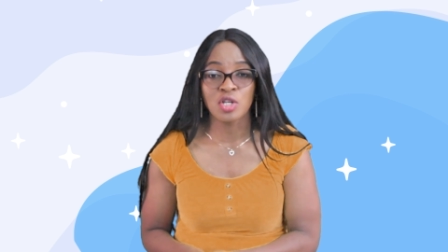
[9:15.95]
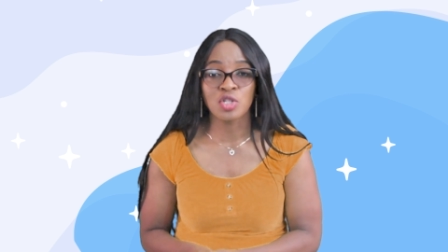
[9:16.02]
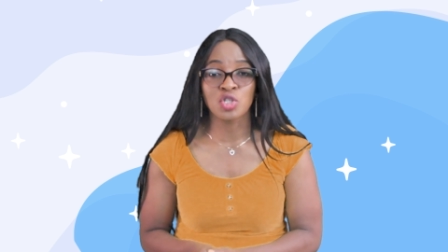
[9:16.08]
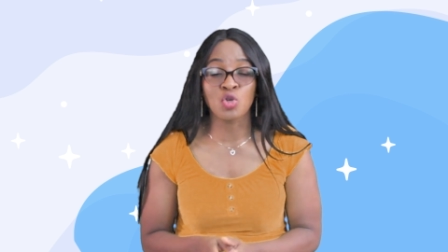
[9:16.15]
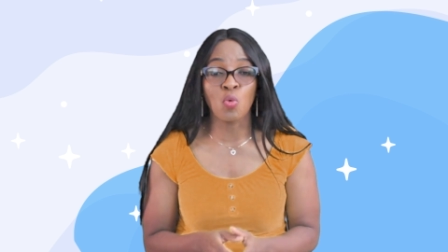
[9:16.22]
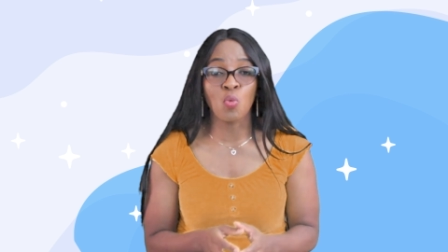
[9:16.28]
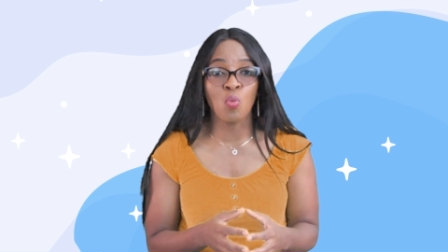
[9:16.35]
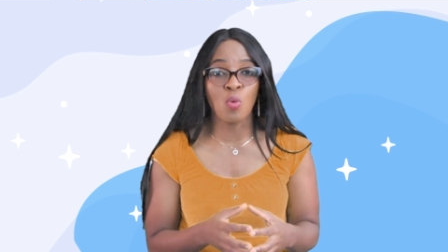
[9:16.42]

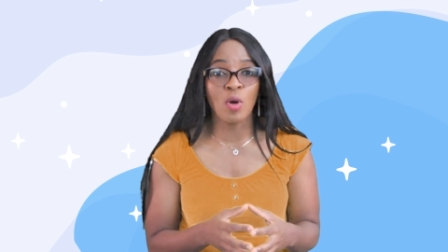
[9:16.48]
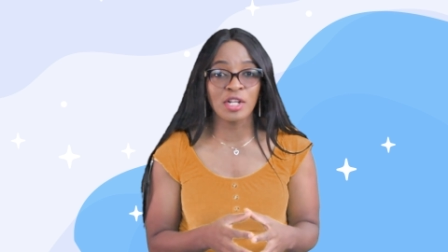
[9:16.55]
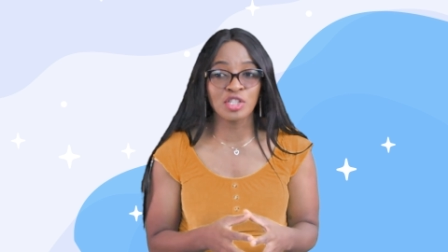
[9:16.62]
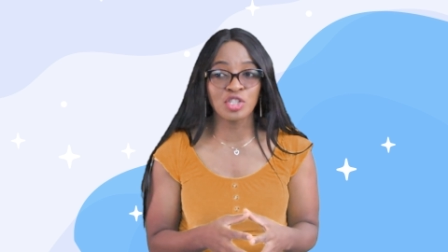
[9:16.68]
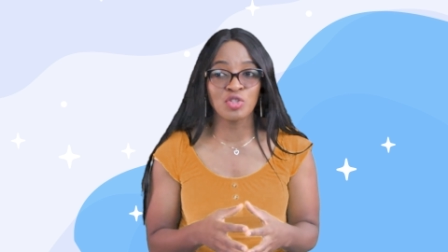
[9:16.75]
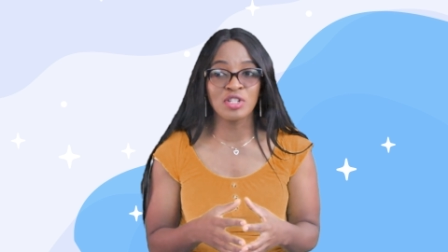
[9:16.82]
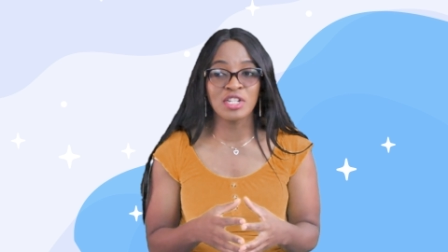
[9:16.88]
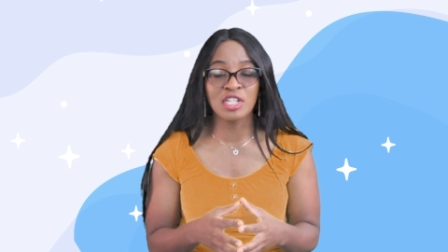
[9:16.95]
So
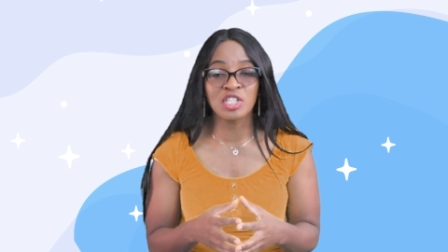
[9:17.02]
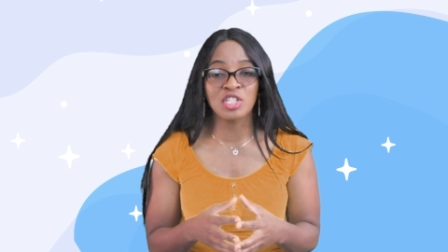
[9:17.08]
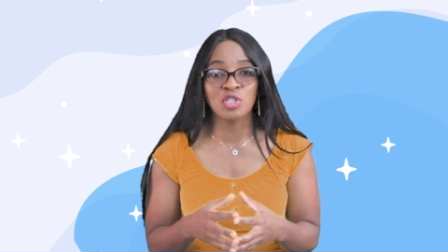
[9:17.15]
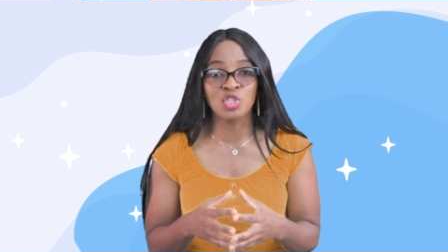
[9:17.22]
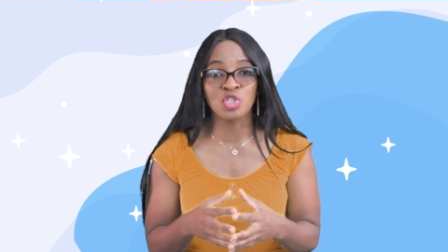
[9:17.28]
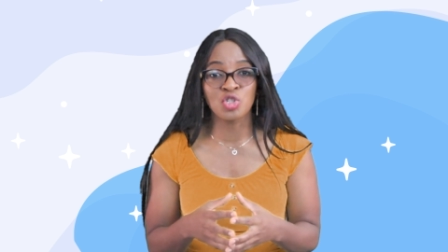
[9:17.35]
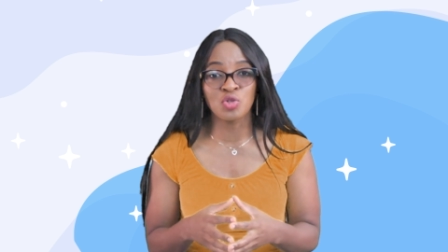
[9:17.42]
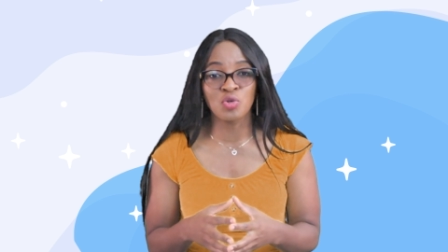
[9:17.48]
what you need to
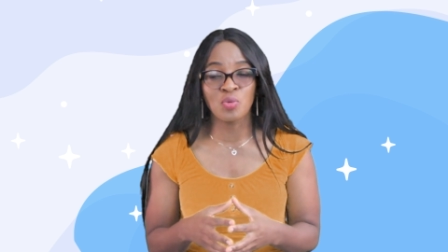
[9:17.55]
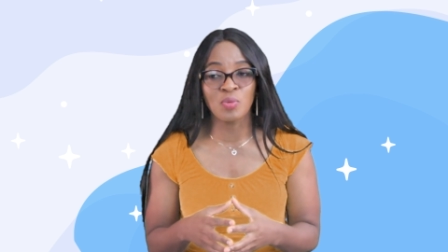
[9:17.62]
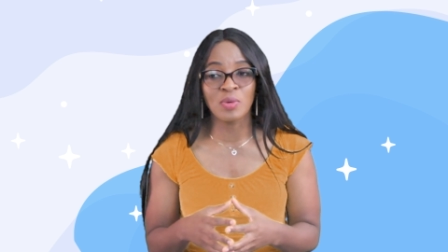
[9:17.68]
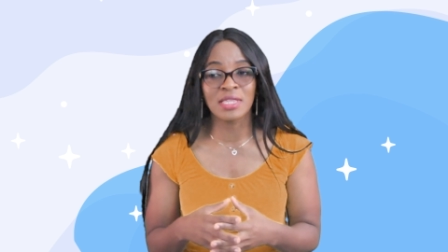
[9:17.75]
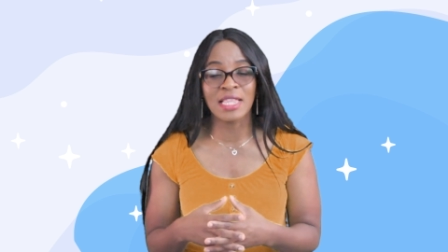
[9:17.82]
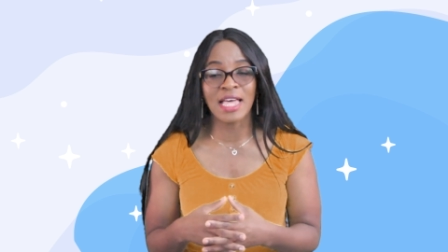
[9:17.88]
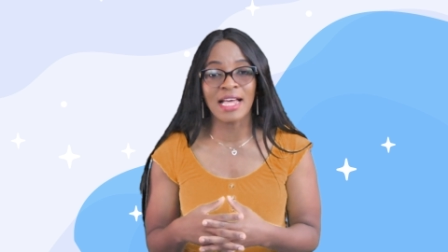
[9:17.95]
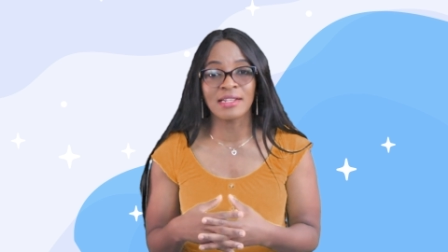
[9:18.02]
do
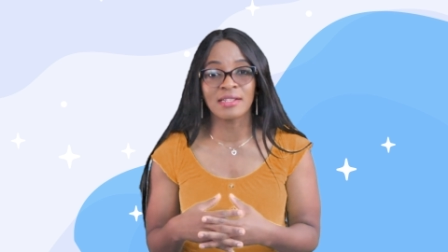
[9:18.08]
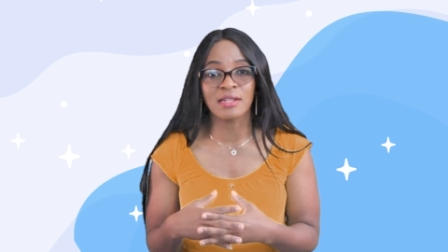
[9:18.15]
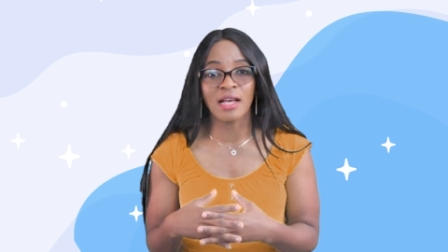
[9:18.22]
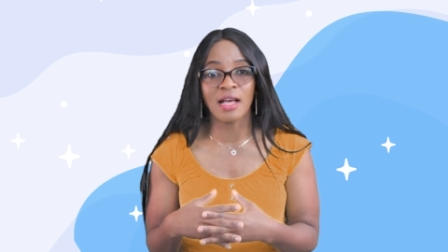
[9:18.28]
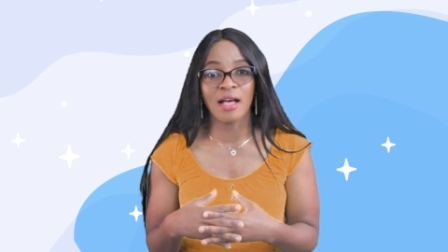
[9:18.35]
with that,